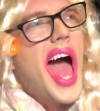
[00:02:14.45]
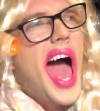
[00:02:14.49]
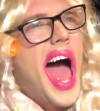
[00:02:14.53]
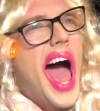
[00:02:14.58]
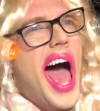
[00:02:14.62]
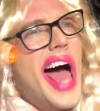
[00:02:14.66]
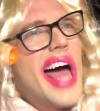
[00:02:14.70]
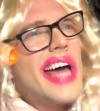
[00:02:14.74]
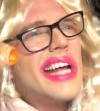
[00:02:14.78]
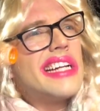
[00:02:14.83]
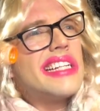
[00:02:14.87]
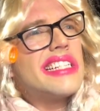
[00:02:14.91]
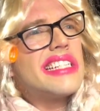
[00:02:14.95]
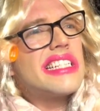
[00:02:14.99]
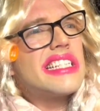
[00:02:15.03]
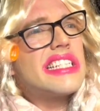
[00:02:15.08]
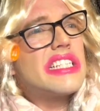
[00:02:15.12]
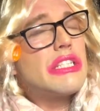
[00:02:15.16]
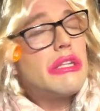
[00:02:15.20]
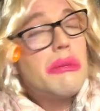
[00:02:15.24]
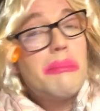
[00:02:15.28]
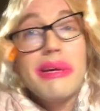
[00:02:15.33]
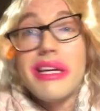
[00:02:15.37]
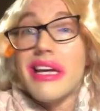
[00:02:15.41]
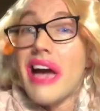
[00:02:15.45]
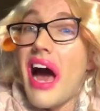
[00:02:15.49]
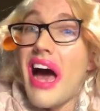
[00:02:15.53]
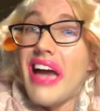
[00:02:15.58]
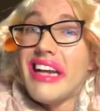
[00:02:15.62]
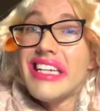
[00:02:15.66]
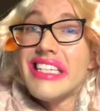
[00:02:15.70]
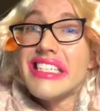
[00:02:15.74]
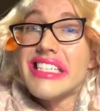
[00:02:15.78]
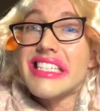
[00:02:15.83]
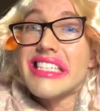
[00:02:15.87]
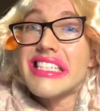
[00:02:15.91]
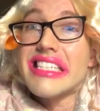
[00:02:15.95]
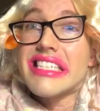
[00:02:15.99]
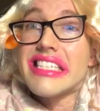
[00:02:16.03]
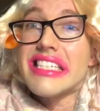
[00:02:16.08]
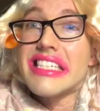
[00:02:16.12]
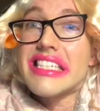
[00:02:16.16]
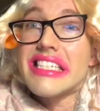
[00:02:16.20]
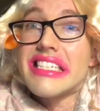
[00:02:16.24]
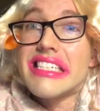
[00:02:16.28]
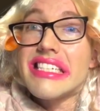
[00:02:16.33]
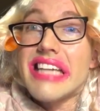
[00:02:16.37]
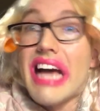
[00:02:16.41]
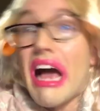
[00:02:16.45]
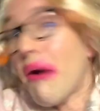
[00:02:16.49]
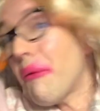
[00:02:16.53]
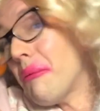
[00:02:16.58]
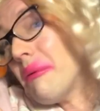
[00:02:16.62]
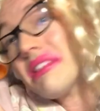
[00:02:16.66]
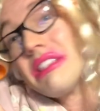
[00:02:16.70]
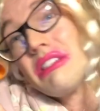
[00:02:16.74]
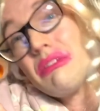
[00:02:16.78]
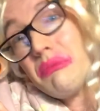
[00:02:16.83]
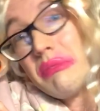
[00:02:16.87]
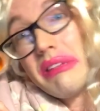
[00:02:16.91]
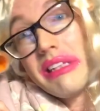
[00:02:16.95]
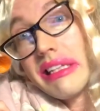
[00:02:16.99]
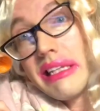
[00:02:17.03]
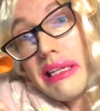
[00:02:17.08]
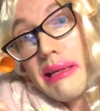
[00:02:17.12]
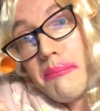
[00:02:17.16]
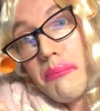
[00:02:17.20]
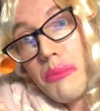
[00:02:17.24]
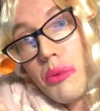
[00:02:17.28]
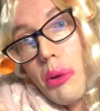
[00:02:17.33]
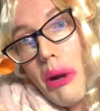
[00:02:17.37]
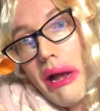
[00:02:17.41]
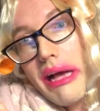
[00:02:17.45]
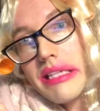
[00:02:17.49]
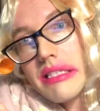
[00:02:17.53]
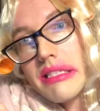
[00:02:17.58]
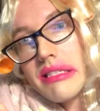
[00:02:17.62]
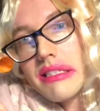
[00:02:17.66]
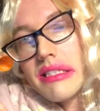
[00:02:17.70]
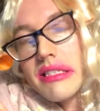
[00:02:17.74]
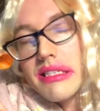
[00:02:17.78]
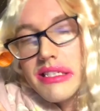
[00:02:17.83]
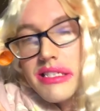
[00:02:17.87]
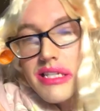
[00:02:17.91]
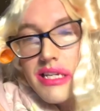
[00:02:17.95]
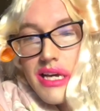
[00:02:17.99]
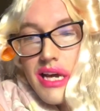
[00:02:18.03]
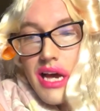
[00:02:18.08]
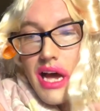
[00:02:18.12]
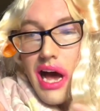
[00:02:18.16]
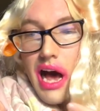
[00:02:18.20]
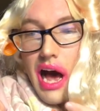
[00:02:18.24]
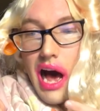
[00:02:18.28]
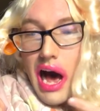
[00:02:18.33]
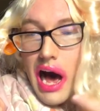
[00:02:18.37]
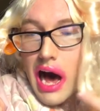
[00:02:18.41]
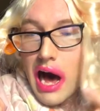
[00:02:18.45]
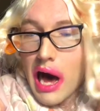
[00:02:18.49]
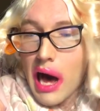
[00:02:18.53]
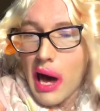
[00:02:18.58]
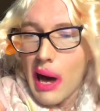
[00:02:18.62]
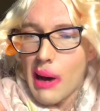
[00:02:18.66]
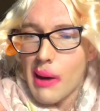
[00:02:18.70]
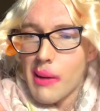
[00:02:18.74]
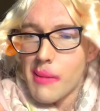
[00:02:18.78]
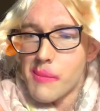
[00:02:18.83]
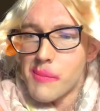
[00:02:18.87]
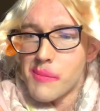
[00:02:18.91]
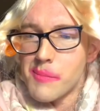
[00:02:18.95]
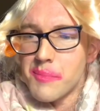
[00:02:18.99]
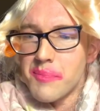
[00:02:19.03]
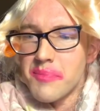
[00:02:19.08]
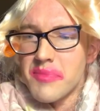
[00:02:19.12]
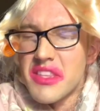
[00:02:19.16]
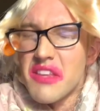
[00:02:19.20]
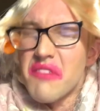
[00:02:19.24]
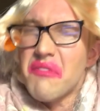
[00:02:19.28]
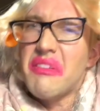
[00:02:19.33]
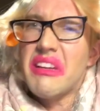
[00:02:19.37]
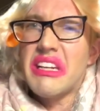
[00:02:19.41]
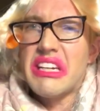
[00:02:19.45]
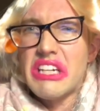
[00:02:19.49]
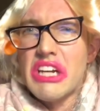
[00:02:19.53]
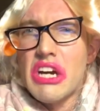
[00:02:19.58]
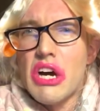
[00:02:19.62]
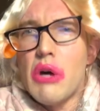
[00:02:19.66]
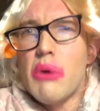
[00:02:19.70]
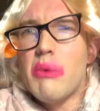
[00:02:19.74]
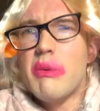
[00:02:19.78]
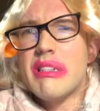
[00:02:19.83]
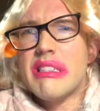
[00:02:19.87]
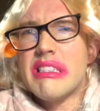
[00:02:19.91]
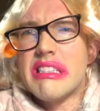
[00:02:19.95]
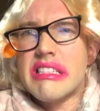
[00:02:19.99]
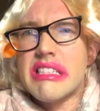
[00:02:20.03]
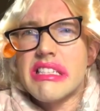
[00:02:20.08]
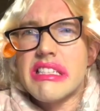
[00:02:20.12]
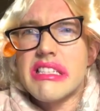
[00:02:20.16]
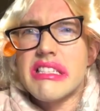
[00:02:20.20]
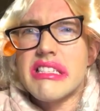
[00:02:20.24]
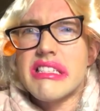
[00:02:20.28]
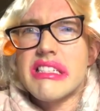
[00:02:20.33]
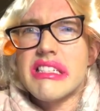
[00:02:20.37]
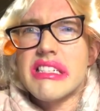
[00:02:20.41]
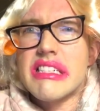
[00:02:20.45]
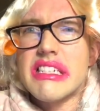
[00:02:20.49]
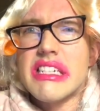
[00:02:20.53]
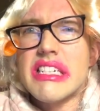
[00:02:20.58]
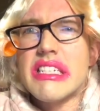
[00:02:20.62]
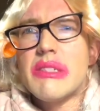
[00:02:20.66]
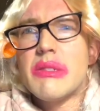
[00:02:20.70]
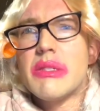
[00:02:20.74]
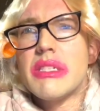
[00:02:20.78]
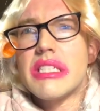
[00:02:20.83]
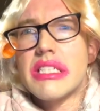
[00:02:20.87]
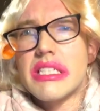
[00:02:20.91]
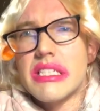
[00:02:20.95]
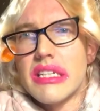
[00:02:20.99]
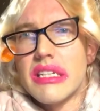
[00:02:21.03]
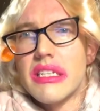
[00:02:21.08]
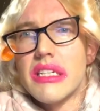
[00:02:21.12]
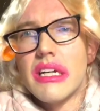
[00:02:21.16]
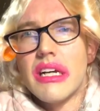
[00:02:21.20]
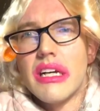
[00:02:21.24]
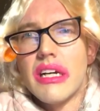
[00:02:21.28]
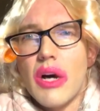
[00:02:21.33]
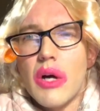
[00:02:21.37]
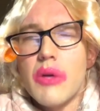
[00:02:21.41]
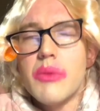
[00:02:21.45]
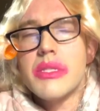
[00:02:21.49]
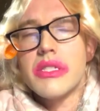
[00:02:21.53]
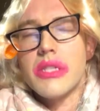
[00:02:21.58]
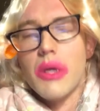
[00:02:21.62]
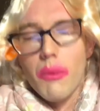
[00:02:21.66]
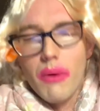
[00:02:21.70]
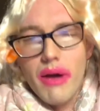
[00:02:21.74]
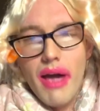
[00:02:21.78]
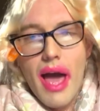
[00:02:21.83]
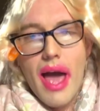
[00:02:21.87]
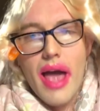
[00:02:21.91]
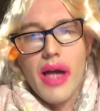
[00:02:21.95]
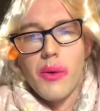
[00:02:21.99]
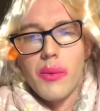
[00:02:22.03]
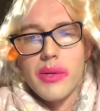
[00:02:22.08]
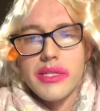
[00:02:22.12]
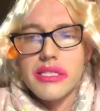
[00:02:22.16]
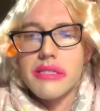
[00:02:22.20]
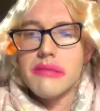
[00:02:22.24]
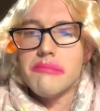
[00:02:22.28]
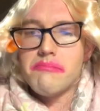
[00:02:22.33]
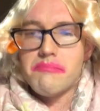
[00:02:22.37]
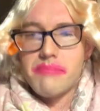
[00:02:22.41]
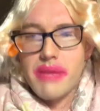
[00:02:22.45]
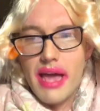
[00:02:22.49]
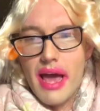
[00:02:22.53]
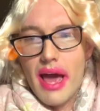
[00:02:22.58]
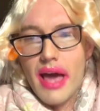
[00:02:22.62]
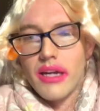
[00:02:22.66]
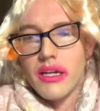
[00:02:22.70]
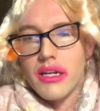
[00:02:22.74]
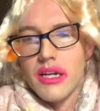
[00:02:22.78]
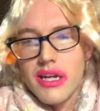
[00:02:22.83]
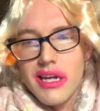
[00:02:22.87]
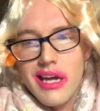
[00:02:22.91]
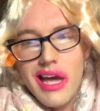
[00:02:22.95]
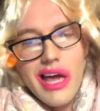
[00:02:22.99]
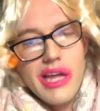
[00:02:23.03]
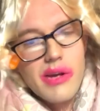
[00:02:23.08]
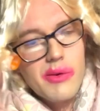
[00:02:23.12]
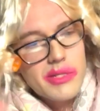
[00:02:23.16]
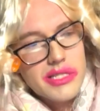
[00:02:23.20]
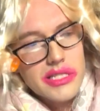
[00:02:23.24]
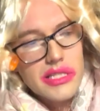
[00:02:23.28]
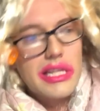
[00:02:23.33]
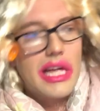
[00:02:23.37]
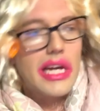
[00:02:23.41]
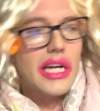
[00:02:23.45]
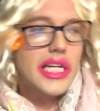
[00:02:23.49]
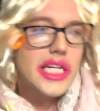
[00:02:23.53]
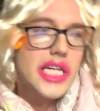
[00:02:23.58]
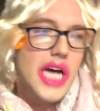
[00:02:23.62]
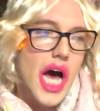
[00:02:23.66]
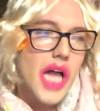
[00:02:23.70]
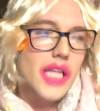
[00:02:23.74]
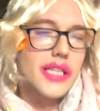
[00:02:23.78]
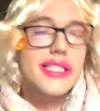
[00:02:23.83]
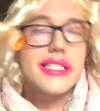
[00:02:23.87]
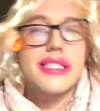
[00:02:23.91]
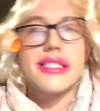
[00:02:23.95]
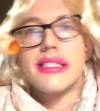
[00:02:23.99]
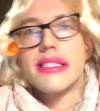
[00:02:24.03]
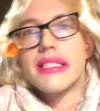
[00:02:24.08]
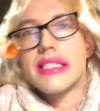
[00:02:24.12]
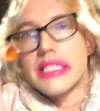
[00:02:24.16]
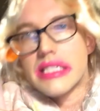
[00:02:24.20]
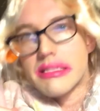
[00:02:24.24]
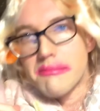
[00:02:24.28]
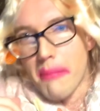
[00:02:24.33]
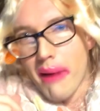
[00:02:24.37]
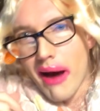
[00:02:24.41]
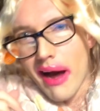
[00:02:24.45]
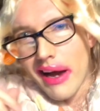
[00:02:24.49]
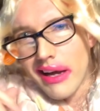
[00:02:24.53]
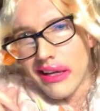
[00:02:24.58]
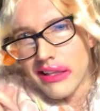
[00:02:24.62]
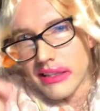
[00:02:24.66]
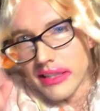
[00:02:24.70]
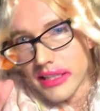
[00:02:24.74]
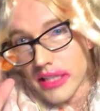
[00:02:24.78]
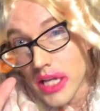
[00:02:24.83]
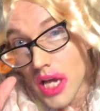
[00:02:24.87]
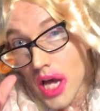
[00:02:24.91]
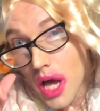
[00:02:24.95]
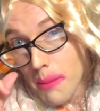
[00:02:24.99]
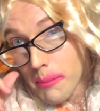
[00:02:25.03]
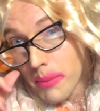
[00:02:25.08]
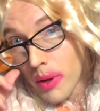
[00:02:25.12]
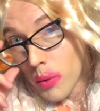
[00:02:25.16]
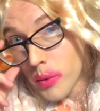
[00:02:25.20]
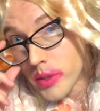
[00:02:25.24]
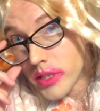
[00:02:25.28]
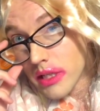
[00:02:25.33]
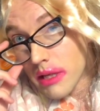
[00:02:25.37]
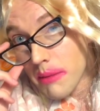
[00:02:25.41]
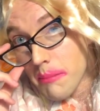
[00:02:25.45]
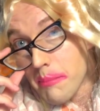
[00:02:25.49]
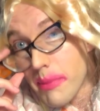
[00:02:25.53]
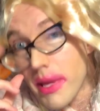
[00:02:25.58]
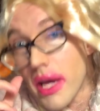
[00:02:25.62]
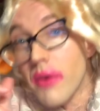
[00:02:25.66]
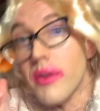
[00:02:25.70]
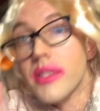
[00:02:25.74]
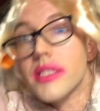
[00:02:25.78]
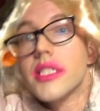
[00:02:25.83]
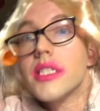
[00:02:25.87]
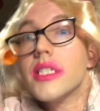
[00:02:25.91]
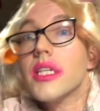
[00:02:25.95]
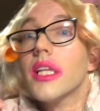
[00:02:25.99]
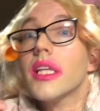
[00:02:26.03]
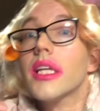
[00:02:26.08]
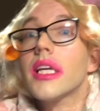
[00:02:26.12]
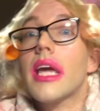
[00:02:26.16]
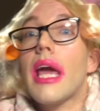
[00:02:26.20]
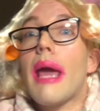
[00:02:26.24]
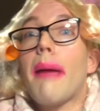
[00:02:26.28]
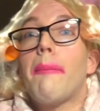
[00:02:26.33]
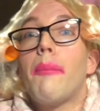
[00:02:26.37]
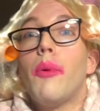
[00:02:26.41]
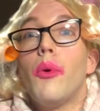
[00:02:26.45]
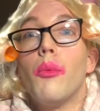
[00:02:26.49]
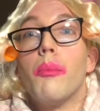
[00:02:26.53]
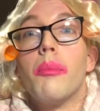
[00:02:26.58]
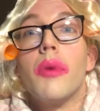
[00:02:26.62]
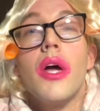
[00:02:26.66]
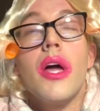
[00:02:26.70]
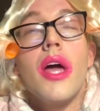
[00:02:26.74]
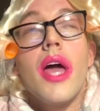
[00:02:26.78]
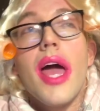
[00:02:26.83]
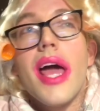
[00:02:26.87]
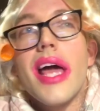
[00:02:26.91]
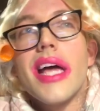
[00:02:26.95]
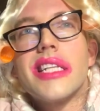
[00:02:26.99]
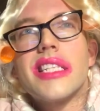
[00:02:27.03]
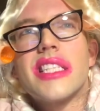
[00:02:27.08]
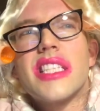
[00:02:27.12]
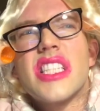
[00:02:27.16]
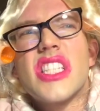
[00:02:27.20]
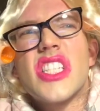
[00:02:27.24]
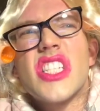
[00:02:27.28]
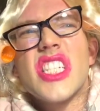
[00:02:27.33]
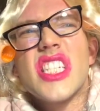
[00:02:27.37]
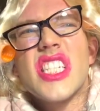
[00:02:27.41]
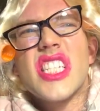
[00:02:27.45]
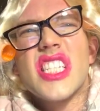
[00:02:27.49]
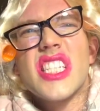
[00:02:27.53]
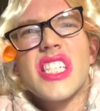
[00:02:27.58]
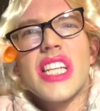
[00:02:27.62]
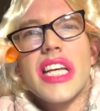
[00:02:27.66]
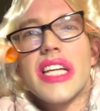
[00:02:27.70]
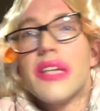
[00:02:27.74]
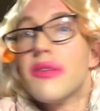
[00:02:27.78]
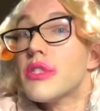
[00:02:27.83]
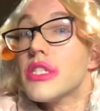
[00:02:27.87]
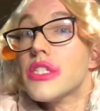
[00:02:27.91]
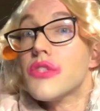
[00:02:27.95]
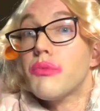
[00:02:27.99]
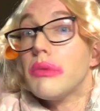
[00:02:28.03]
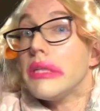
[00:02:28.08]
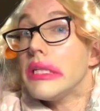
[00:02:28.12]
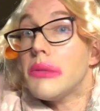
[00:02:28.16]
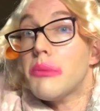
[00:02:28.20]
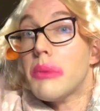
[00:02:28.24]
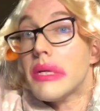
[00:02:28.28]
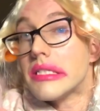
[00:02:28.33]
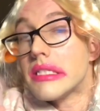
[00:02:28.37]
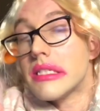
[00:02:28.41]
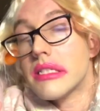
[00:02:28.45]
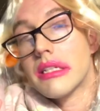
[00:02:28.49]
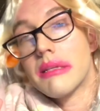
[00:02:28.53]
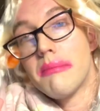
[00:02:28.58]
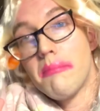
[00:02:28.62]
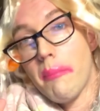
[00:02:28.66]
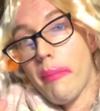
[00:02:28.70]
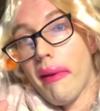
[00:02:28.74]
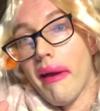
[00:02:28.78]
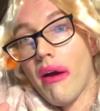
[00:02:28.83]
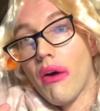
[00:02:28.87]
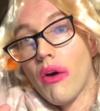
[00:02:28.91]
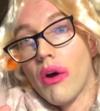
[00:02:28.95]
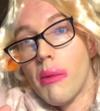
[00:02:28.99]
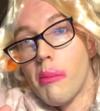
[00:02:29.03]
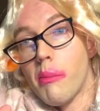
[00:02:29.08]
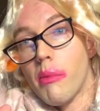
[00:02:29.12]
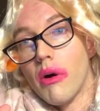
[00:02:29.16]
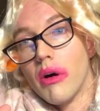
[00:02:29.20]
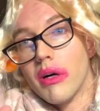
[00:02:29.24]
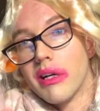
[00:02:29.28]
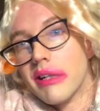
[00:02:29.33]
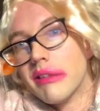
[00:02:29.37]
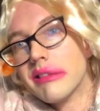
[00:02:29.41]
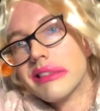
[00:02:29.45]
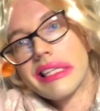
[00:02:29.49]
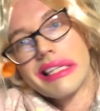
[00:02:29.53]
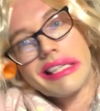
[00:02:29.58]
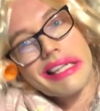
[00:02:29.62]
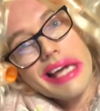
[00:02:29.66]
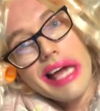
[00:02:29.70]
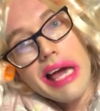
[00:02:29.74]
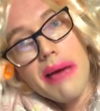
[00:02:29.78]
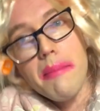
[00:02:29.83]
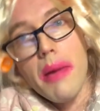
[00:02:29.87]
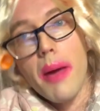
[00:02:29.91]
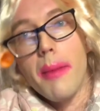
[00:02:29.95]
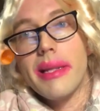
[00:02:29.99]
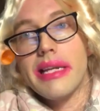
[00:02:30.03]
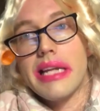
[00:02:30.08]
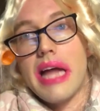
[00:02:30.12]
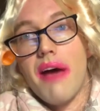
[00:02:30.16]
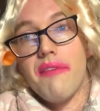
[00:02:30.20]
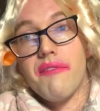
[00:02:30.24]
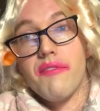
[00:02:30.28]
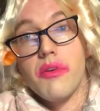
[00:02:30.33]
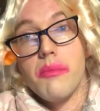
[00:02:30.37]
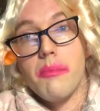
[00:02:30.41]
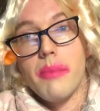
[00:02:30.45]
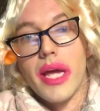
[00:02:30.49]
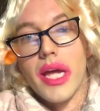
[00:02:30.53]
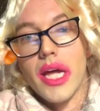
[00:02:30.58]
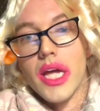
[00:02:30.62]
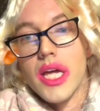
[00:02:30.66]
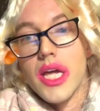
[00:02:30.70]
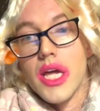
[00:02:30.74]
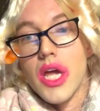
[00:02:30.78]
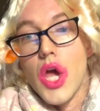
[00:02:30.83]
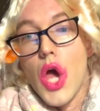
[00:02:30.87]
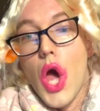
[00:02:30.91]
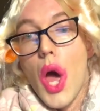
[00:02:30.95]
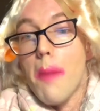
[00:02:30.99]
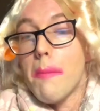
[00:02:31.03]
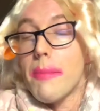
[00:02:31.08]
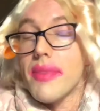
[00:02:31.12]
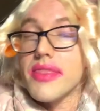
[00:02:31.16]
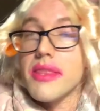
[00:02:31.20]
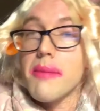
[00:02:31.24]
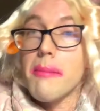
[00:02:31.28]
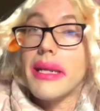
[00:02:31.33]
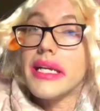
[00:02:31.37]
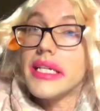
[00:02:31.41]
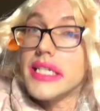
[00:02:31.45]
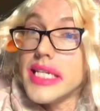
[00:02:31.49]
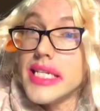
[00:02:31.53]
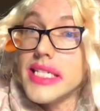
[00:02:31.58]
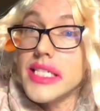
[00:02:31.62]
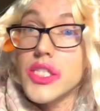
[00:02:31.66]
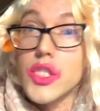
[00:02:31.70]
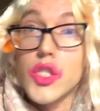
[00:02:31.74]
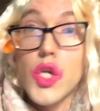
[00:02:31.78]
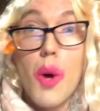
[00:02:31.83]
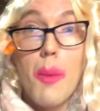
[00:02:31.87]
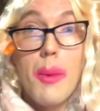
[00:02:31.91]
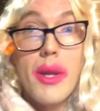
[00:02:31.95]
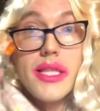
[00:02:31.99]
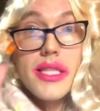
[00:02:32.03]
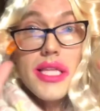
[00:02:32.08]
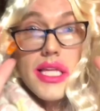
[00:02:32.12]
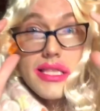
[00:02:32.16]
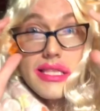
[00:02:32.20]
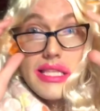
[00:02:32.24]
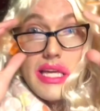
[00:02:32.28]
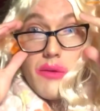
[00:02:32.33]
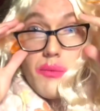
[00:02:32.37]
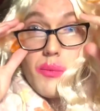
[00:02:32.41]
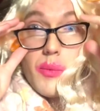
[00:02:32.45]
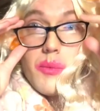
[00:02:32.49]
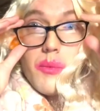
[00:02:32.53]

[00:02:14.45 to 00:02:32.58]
And to be honest, I wasn't really impressed. The video was okay, it wasn't bad. And it was a lot of colors and smiling, but when you compare it to the other K-pop, it just really wasn't comparable. And I was like, yeah, maybe not for me. But then my niece told me that